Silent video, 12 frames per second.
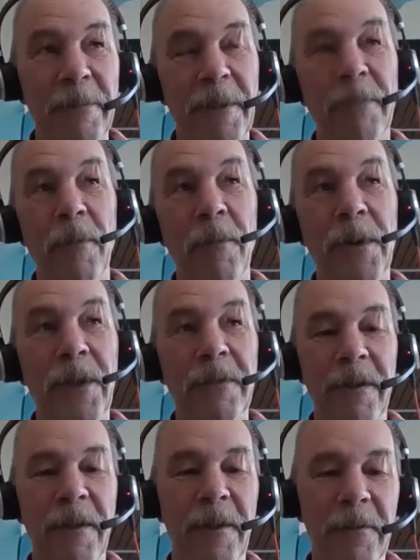people, when they
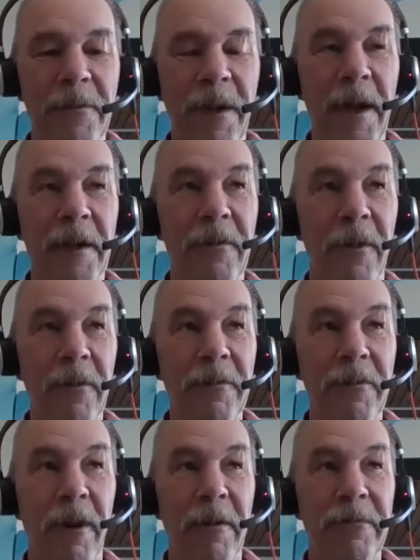send their tax
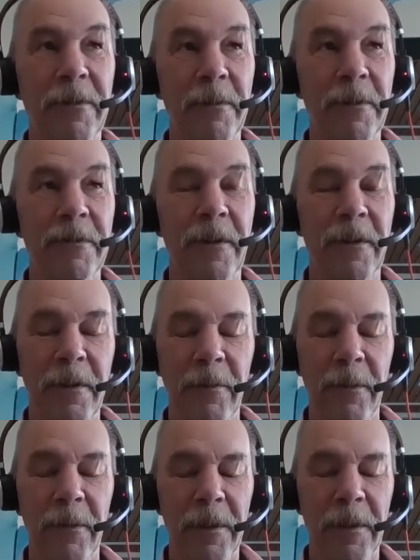dollars off to a city
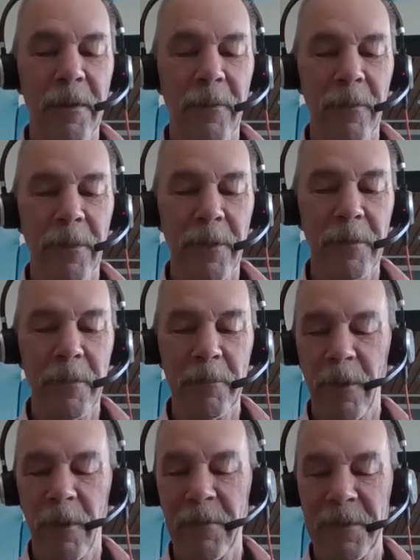or a
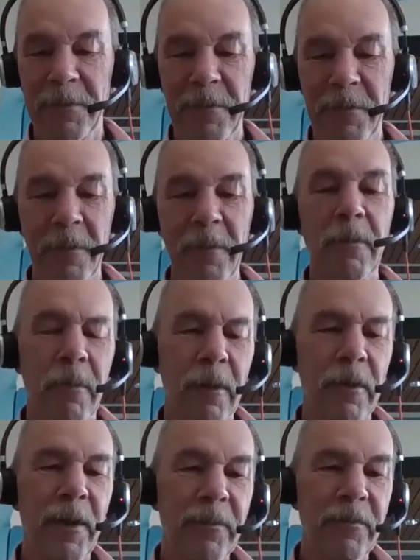province,
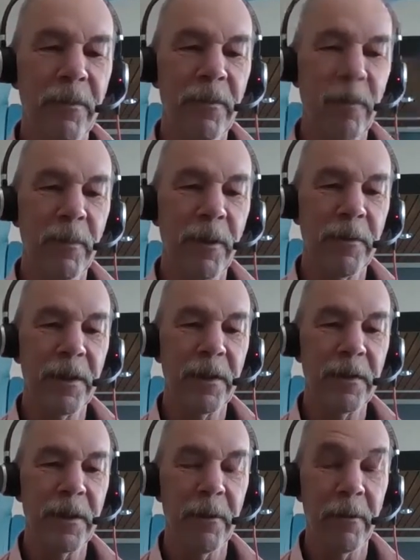want to make sure they're well
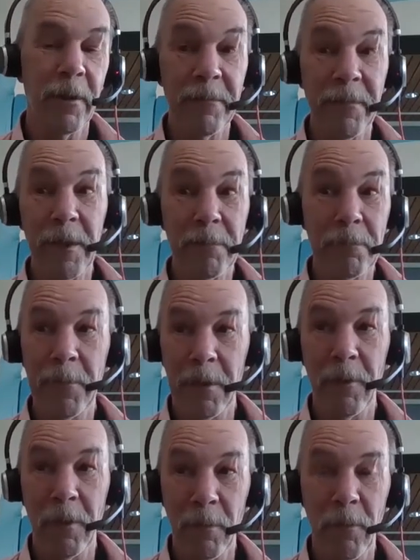taken care of and
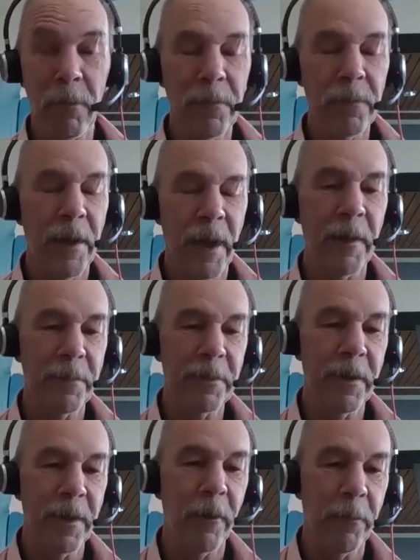are more than happy
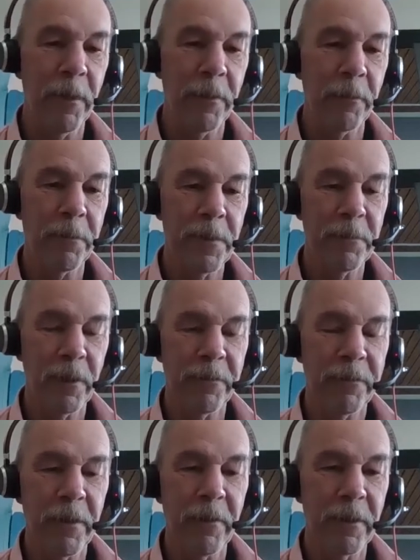to help other people
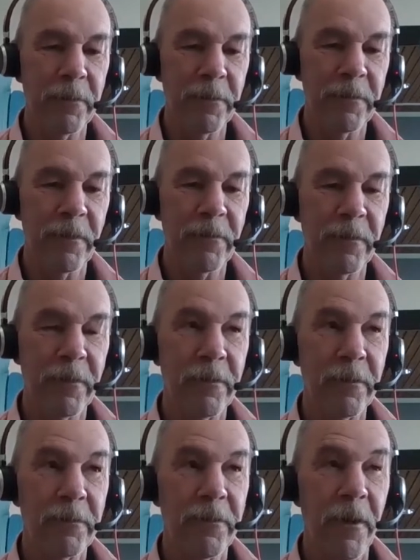if they're in a position to
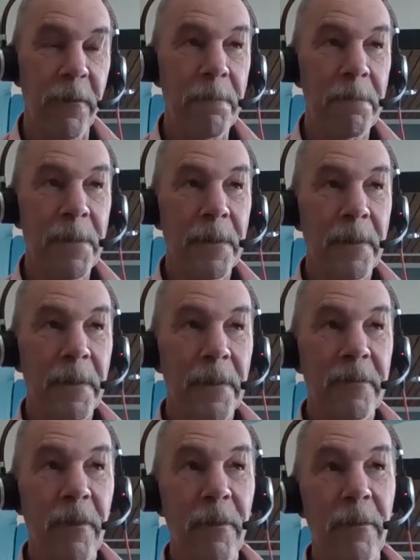do so.
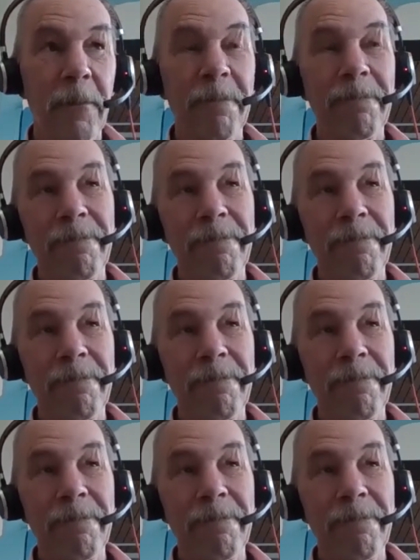So,